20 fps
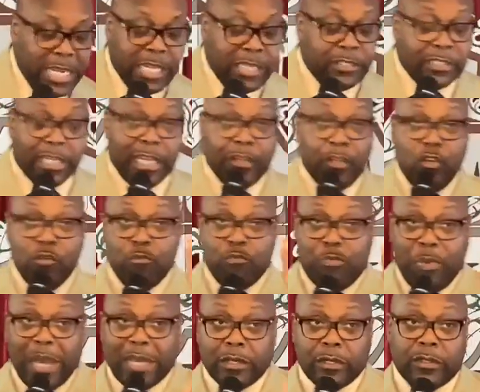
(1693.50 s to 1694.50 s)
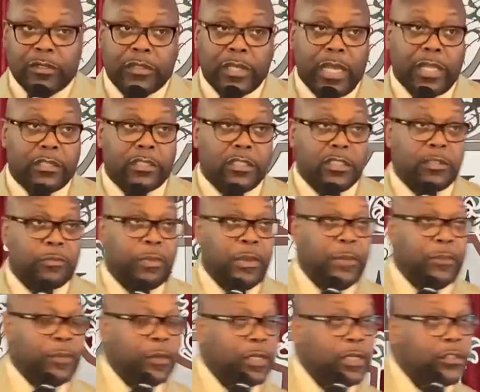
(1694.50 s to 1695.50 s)
He said, "You better take these
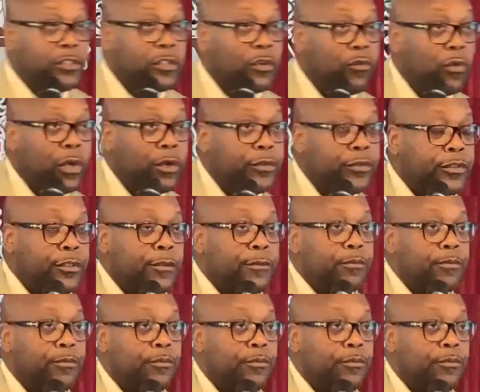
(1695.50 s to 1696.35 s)
people into worship."